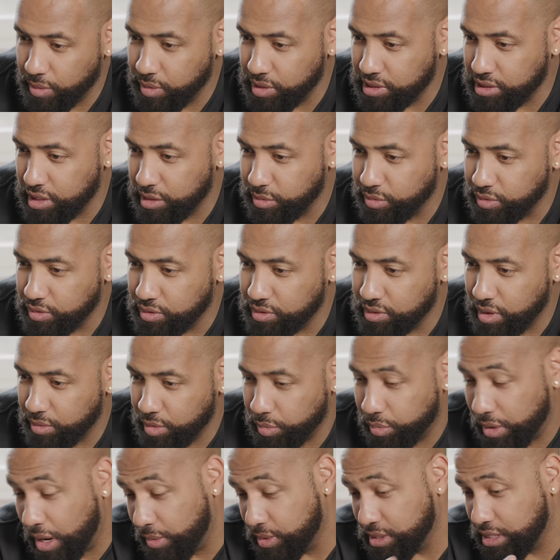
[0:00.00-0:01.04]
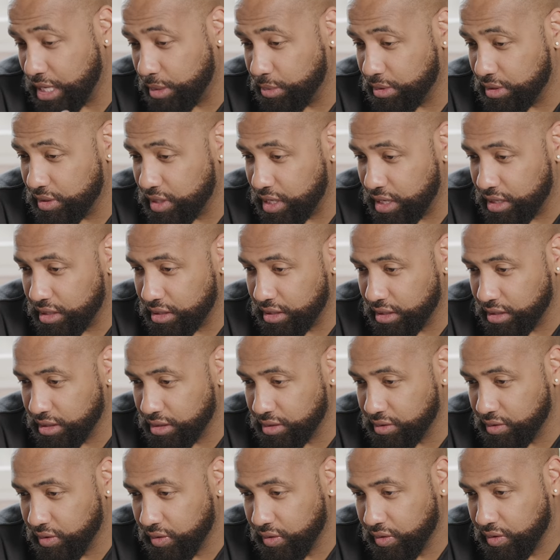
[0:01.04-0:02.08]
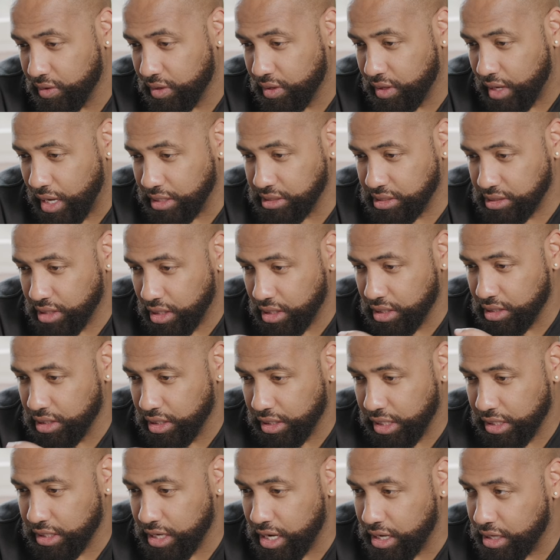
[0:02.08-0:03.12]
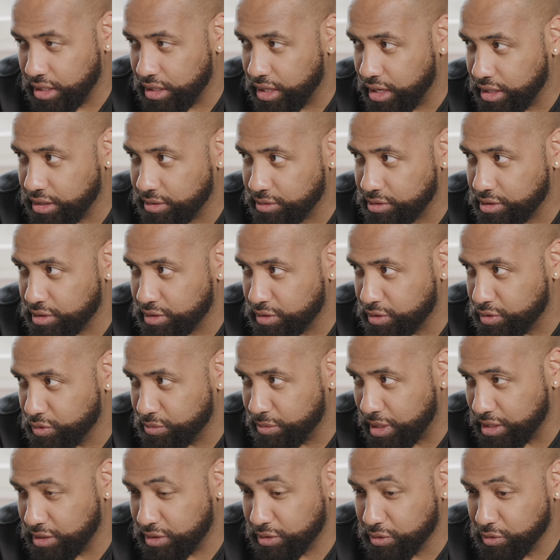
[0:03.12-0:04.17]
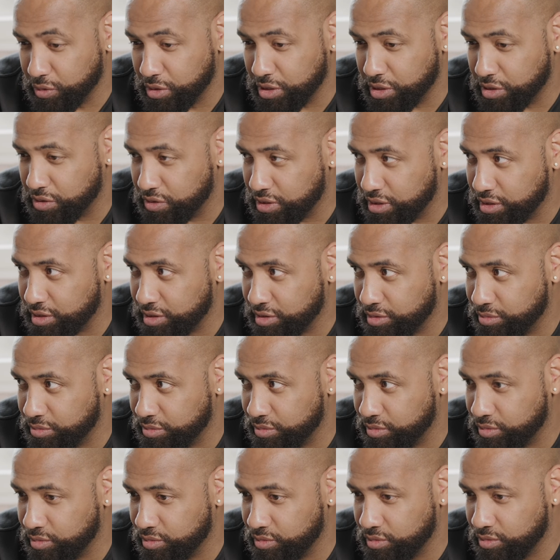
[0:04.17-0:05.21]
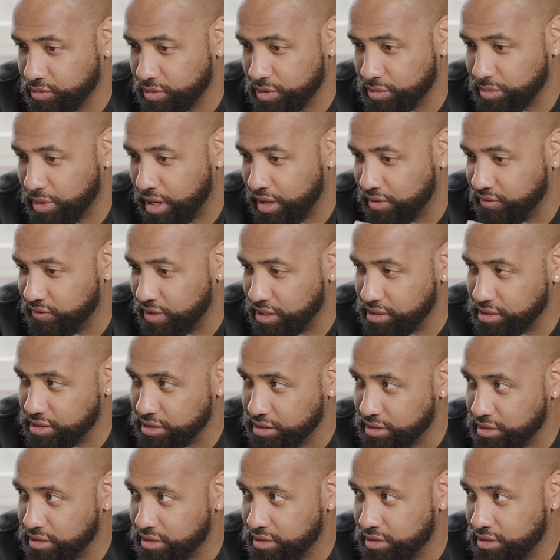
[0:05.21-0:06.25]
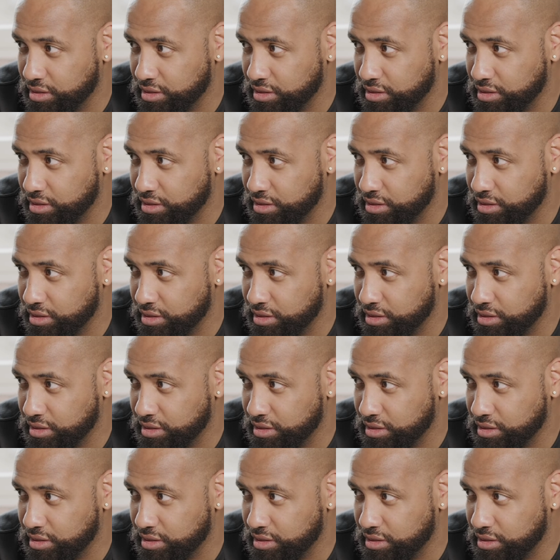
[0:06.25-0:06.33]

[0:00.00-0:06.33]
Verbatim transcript: Prime example. I'm a prime example of that. And I started looking at it like the school. My school district was my investor.